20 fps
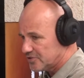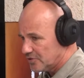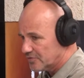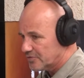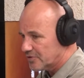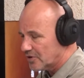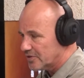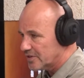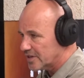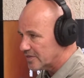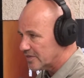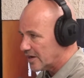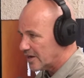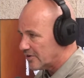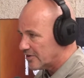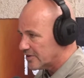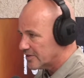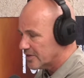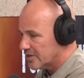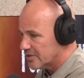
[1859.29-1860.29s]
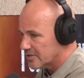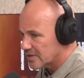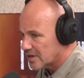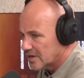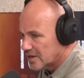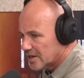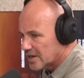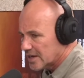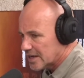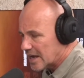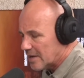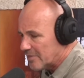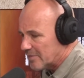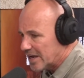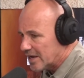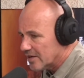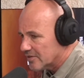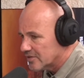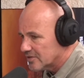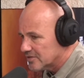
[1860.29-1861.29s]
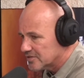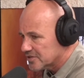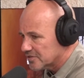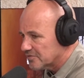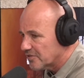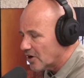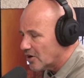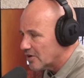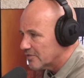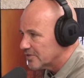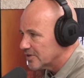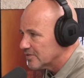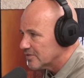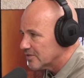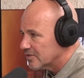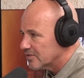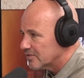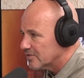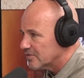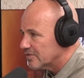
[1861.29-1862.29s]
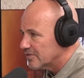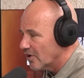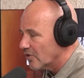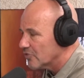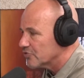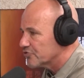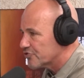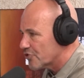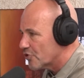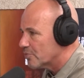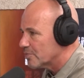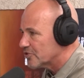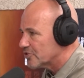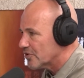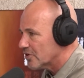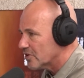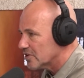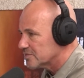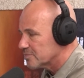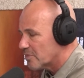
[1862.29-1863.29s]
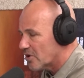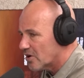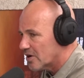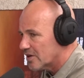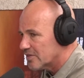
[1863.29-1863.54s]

You've gone in there and come out, survived it, and not traumatised by it,